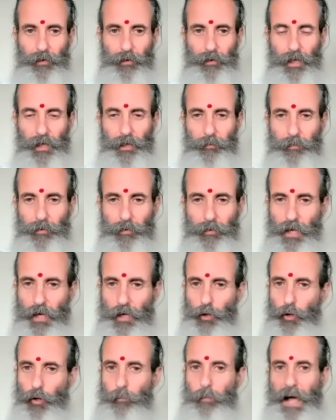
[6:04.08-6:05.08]
Okay, so
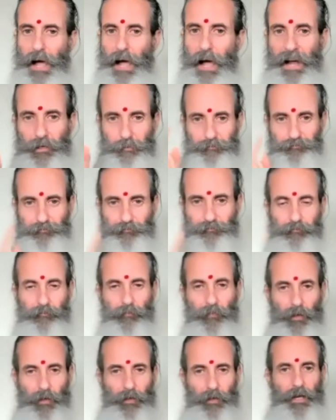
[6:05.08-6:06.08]
I'll go back.
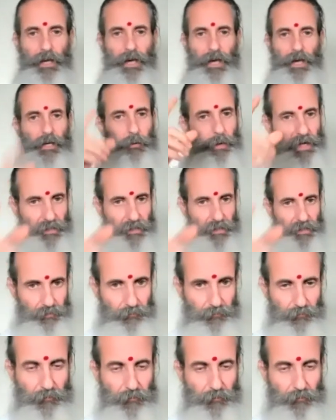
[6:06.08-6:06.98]
A grid.